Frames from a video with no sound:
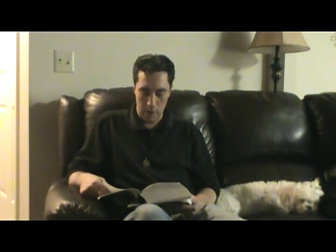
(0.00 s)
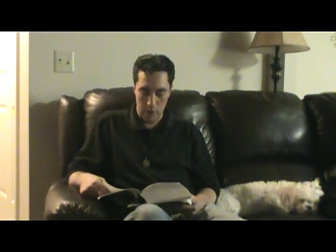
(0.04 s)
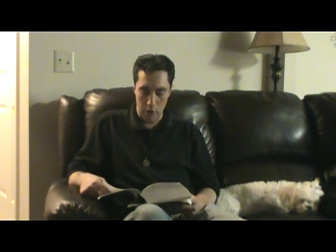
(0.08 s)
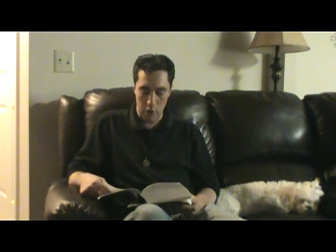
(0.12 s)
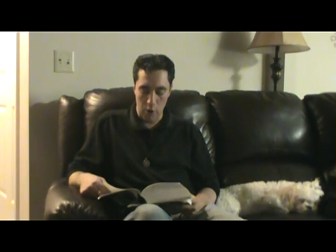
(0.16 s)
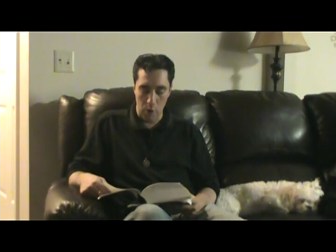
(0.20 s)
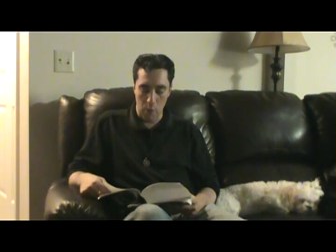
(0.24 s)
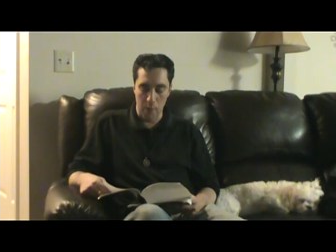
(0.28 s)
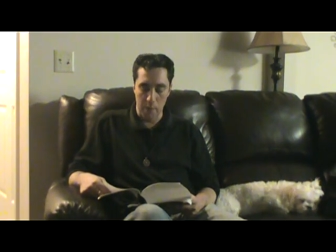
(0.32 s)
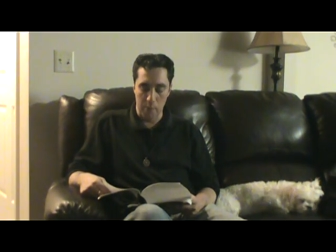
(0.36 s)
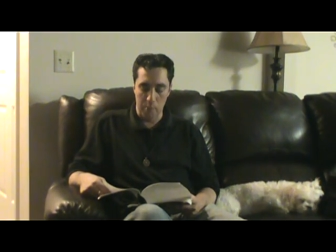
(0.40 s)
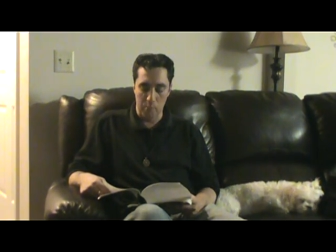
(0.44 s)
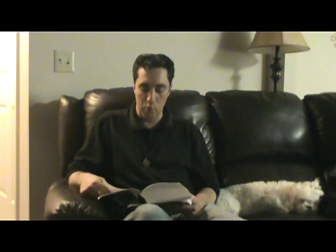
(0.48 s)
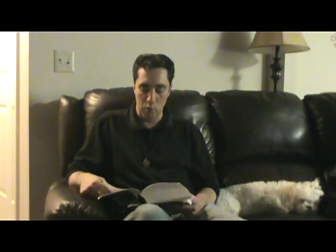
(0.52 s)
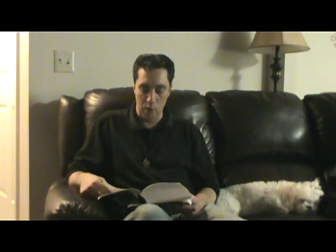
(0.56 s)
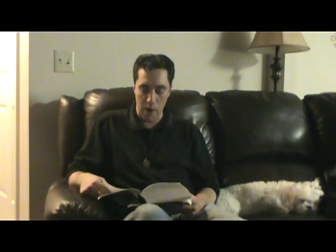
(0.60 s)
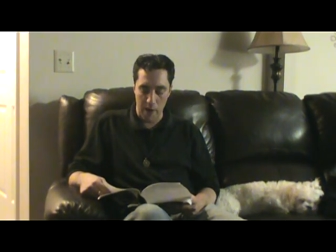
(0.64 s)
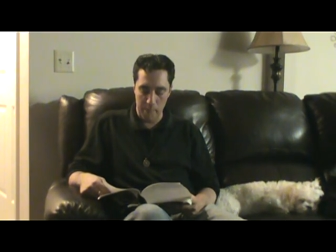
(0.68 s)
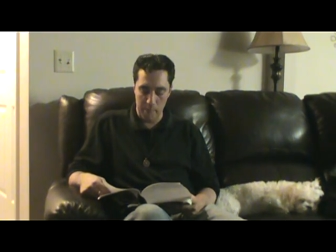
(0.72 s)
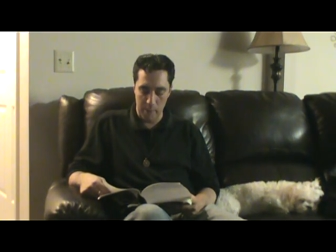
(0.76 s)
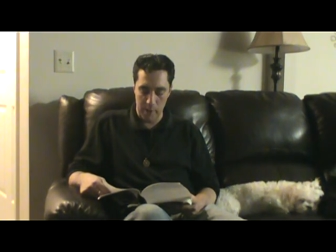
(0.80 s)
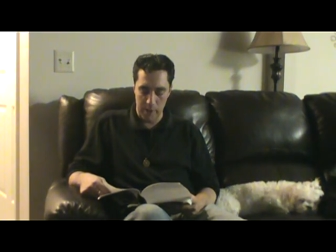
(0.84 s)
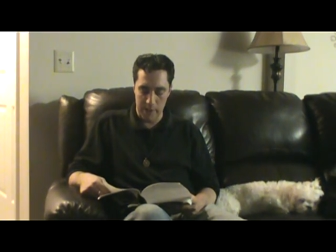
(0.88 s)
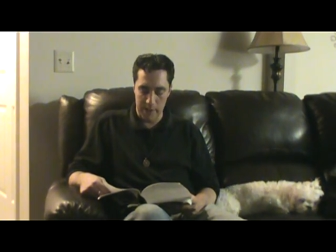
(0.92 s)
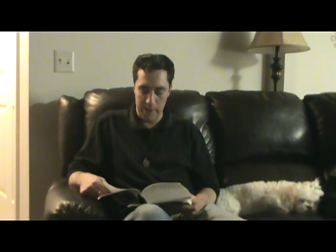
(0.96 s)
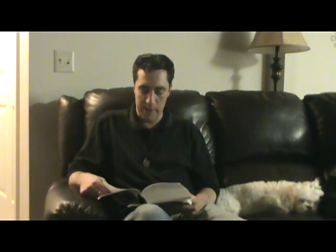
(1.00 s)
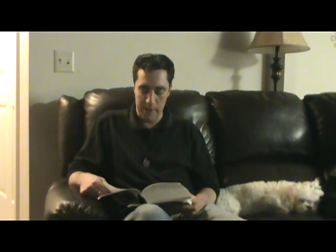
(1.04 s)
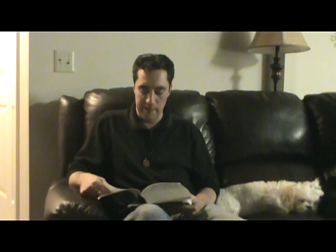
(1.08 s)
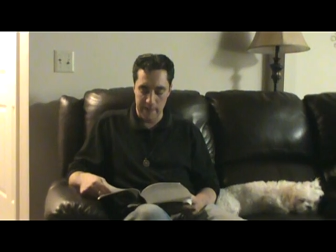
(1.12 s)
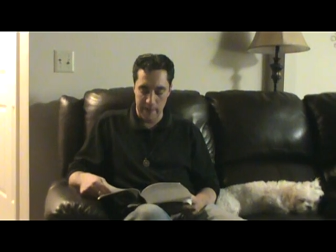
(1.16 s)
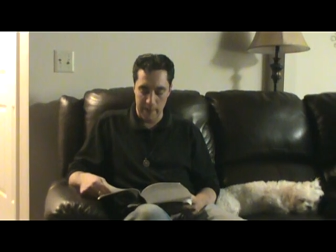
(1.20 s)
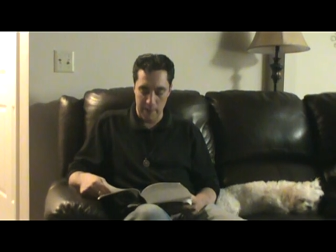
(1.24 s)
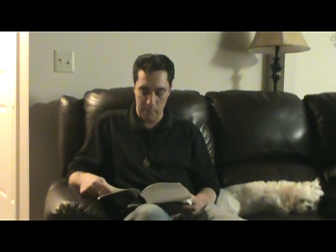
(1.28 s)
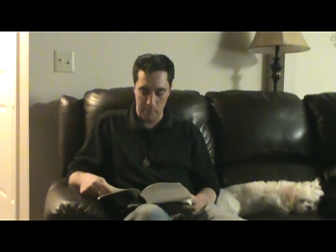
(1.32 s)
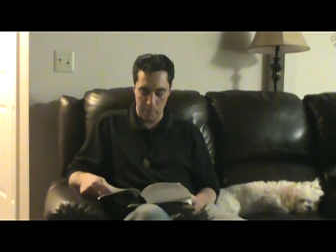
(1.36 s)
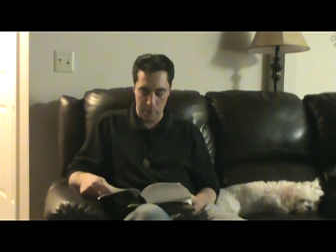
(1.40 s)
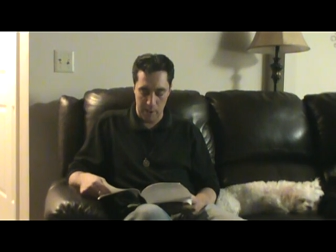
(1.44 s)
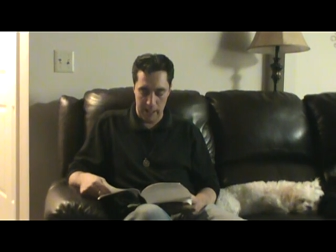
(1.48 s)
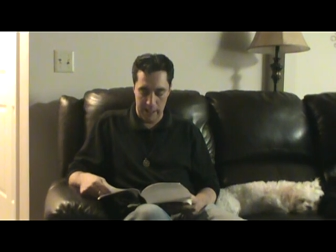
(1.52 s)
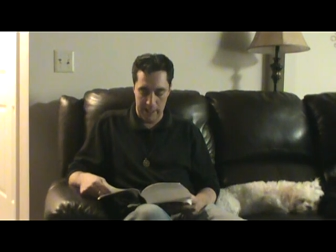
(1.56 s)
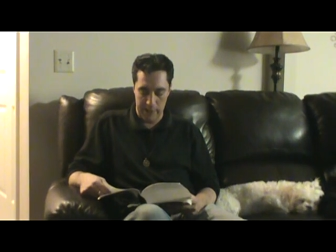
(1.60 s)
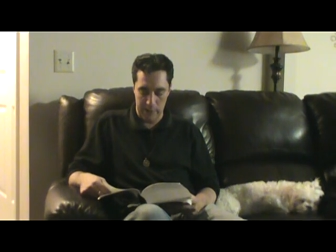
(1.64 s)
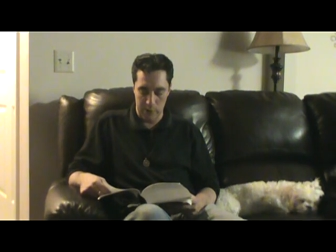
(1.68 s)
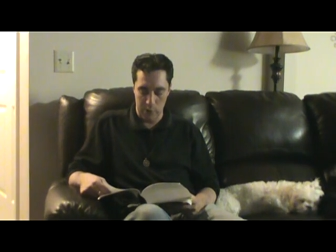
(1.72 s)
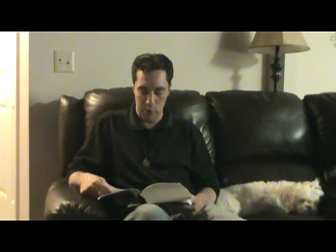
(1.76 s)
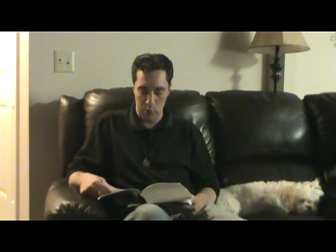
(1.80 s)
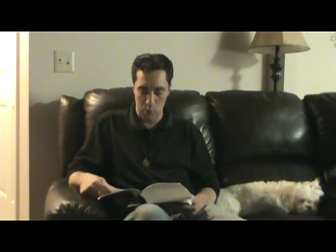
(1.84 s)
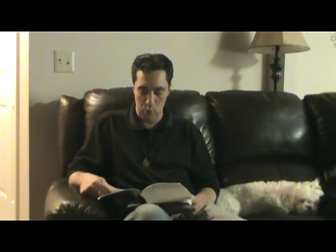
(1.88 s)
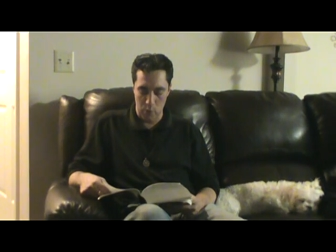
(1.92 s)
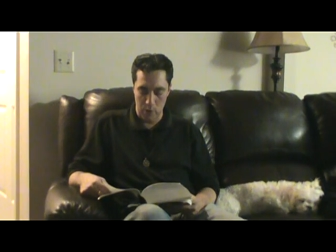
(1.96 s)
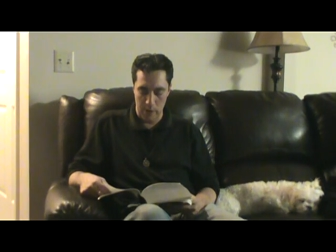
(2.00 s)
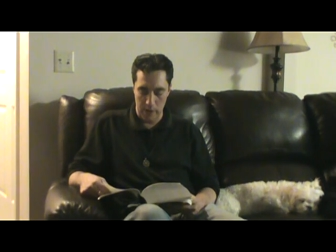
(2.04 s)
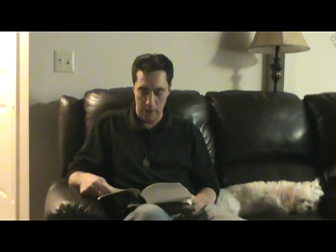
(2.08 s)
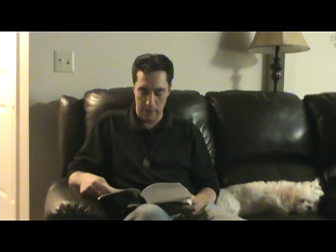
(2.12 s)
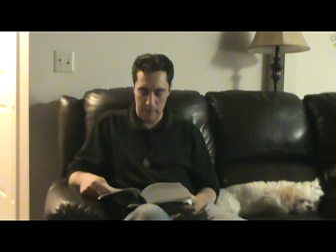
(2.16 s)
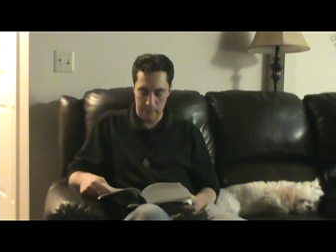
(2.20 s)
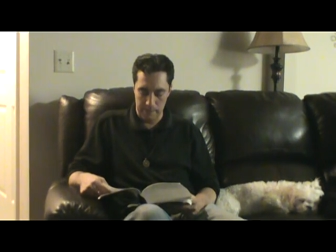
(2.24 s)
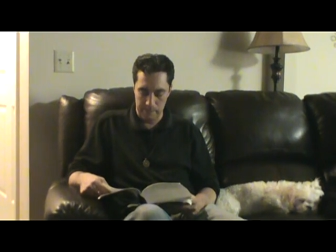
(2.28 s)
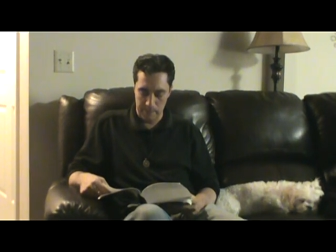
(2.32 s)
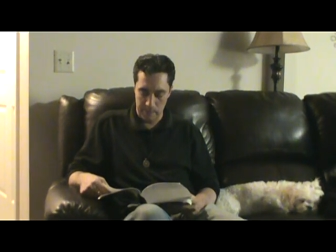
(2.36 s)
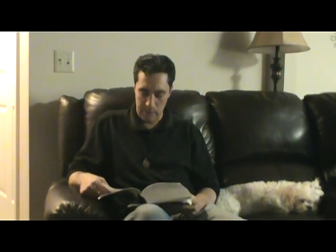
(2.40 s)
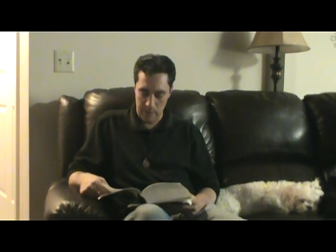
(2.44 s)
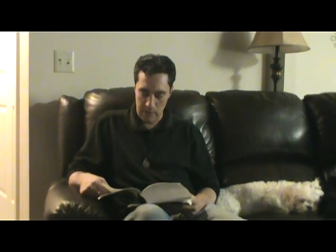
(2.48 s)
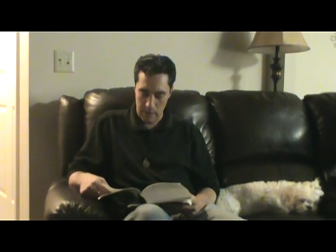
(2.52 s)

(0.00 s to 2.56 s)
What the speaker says: know the properties of other plants as well.